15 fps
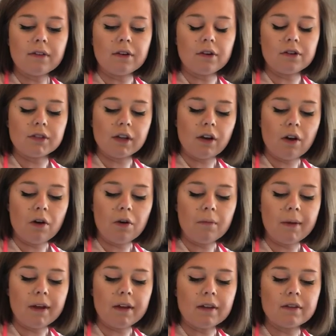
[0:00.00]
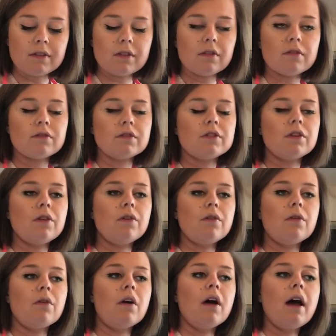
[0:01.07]
the nursing home is
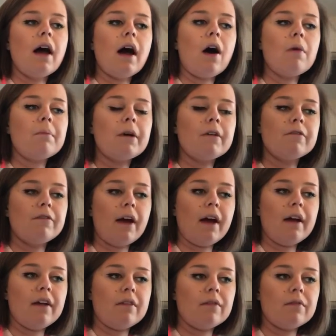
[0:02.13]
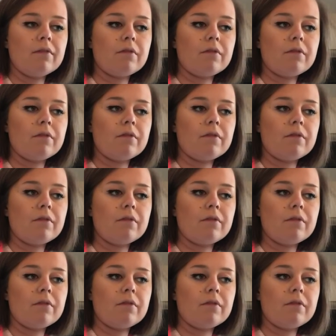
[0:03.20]
to help prevent